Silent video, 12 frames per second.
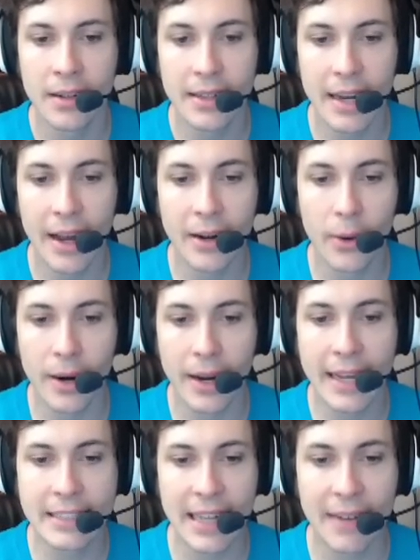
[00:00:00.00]
Now I know where he
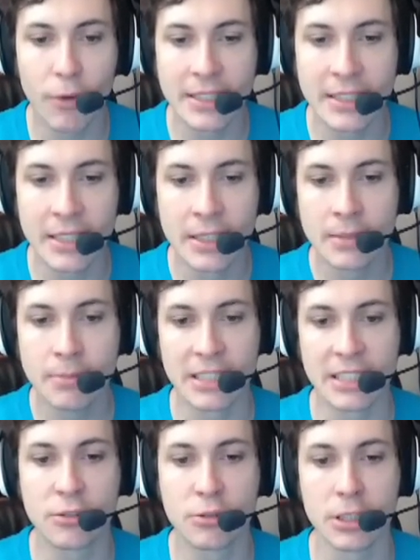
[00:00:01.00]
gets that, boys. I'm
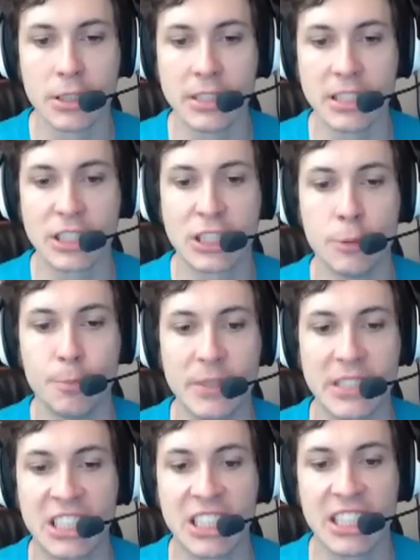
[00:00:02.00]
gonna throw this
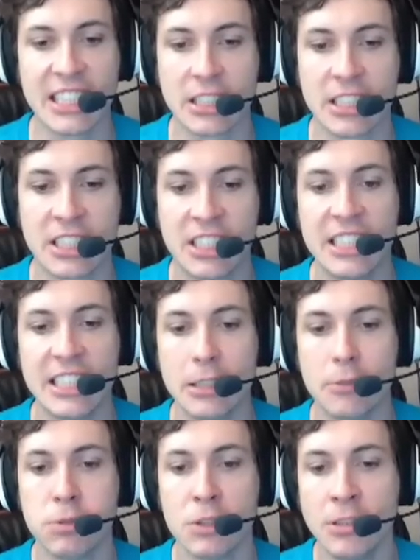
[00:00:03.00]
stupid child seat.
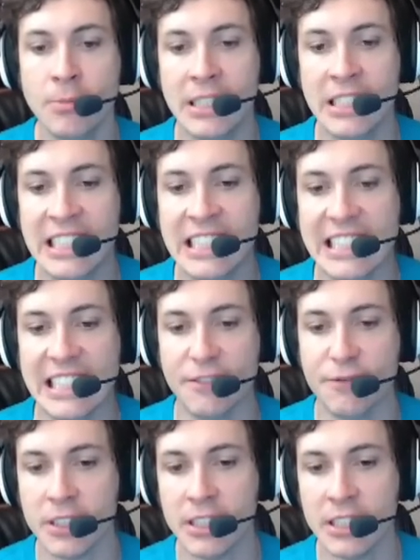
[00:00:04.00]
You ruined my
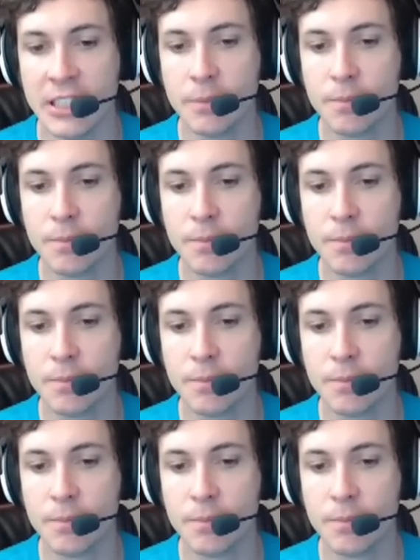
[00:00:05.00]
life!